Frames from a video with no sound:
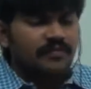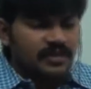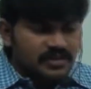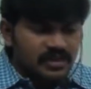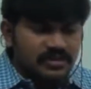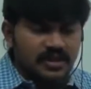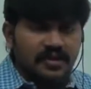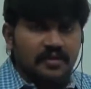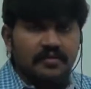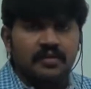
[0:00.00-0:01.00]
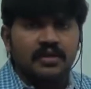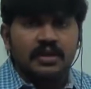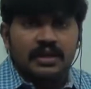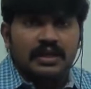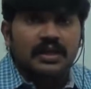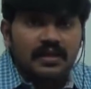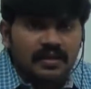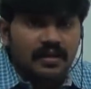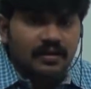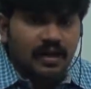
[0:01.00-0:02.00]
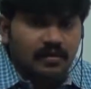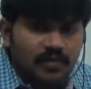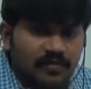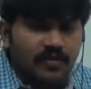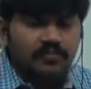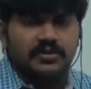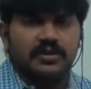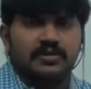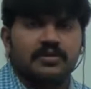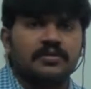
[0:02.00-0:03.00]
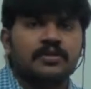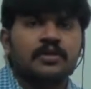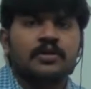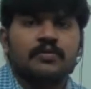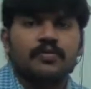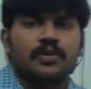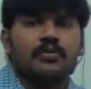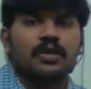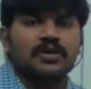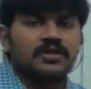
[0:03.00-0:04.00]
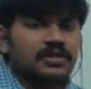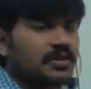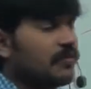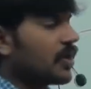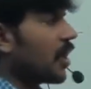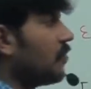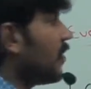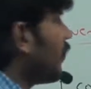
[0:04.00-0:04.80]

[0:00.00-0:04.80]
existing another type of object, without existing one type